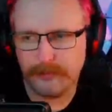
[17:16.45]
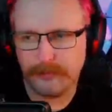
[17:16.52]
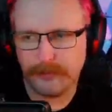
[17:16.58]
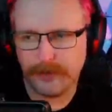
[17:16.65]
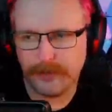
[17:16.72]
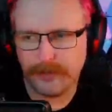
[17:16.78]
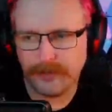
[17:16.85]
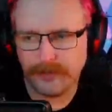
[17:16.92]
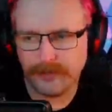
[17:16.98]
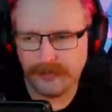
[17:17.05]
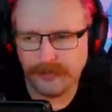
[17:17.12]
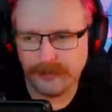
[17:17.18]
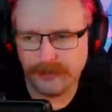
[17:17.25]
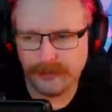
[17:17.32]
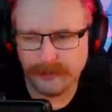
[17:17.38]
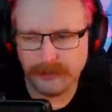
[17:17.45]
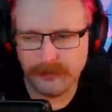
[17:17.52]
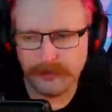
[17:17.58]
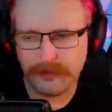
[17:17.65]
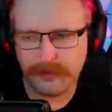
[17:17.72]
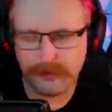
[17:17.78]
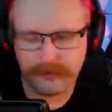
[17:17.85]
but as soon as you
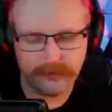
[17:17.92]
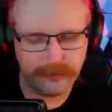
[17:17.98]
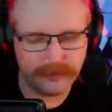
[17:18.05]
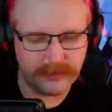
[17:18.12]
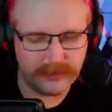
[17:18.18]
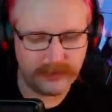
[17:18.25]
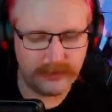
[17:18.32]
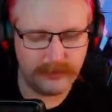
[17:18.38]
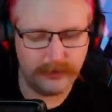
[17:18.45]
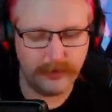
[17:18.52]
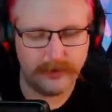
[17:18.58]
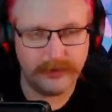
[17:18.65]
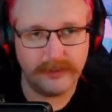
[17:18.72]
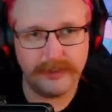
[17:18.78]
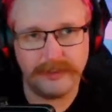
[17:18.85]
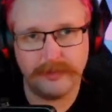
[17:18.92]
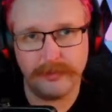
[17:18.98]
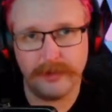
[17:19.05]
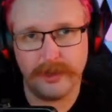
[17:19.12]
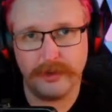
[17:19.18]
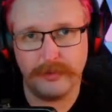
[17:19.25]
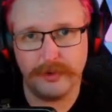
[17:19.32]
walk through a teleporty in
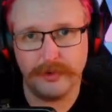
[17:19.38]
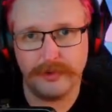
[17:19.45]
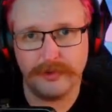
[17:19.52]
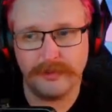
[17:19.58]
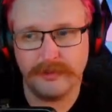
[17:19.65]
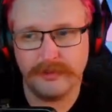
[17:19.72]
play mode,